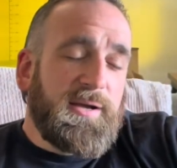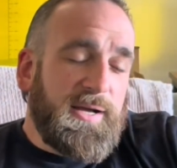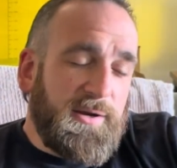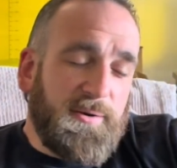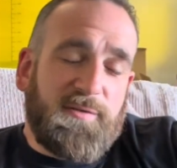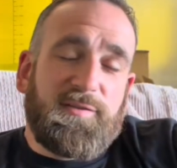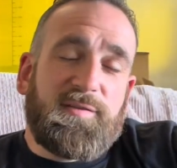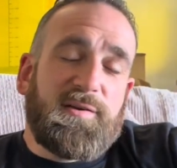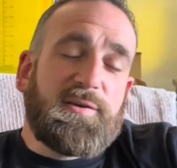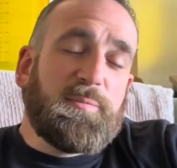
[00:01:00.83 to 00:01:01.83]
I don't have to
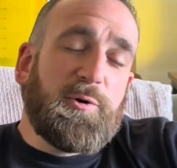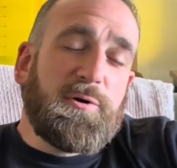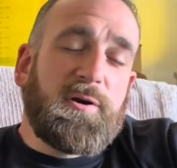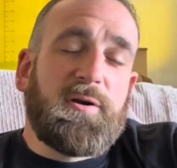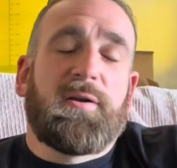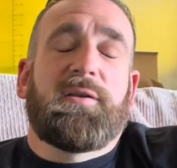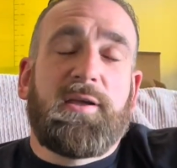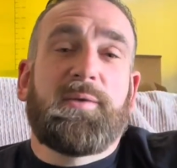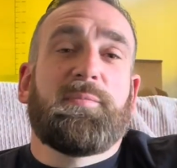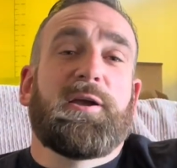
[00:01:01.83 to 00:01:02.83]
tell you more.
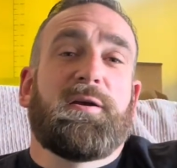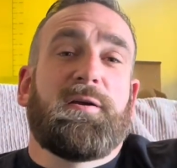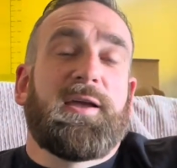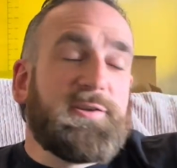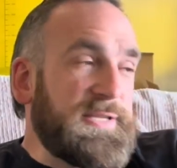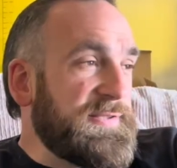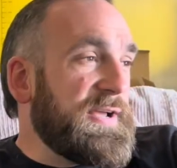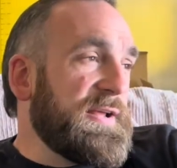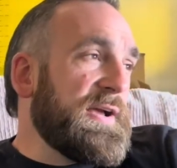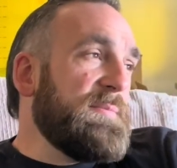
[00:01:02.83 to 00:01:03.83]
Nightmare engine's
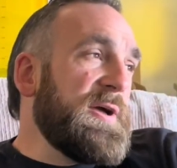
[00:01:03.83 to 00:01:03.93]
got to come